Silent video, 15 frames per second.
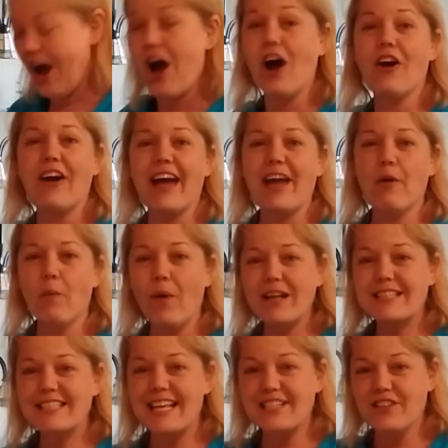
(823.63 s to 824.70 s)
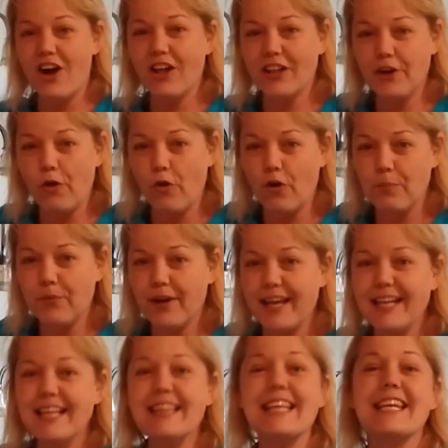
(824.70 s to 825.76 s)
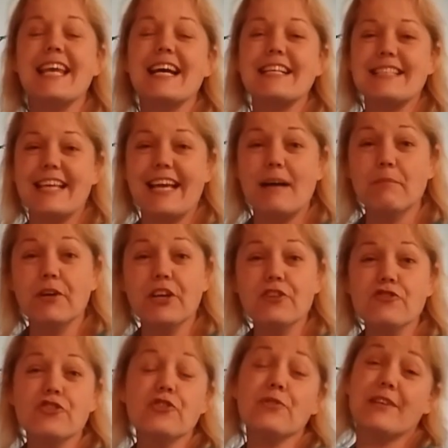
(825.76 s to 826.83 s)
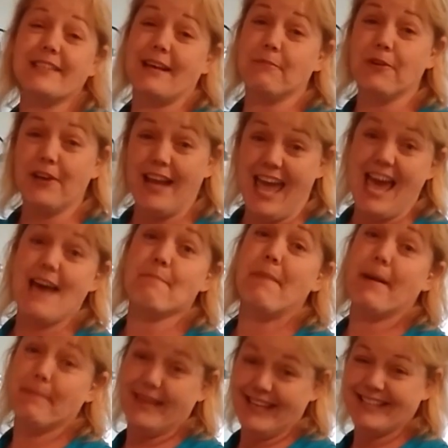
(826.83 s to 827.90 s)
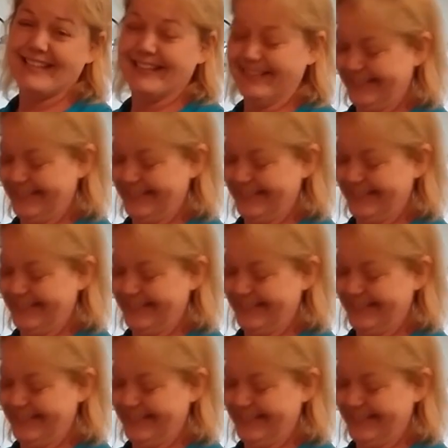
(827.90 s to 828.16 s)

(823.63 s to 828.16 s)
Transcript: Alright, once that's all incorporated, the next thing I'm going to do is I'm going to add my meat.